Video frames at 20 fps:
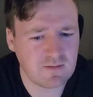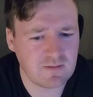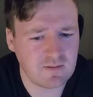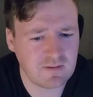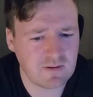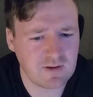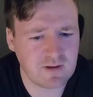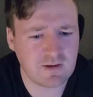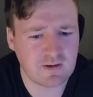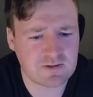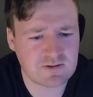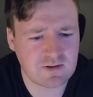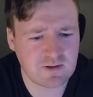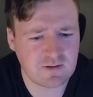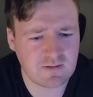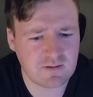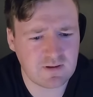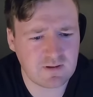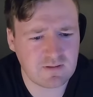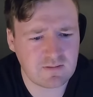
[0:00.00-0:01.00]
in
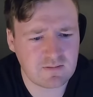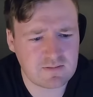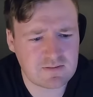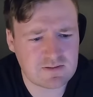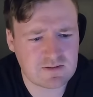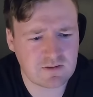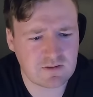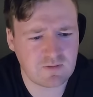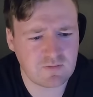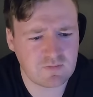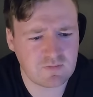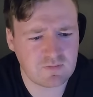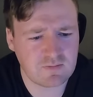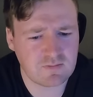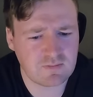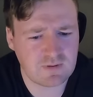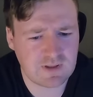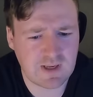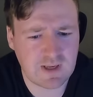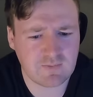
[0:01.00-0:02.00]
Australia. So
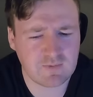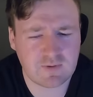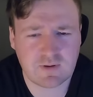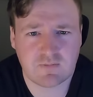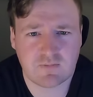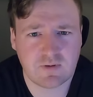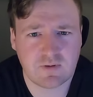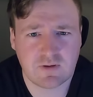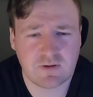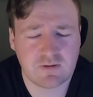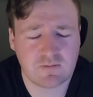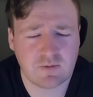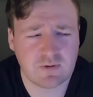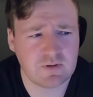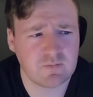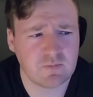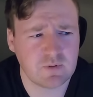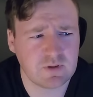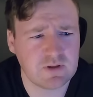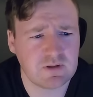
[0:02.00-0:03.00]
yeah, really,
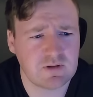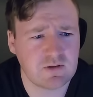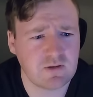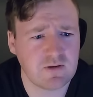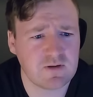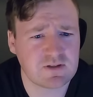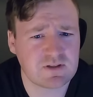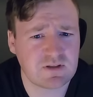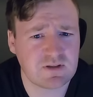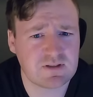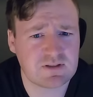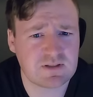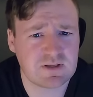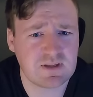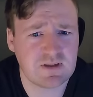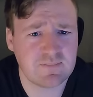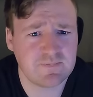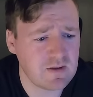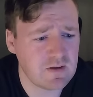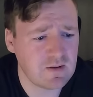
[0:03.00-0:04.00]
really, really curious to
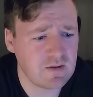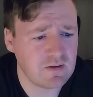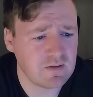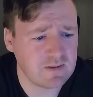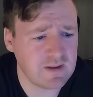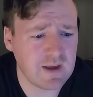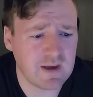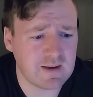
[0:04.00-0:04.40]
see. Yeah,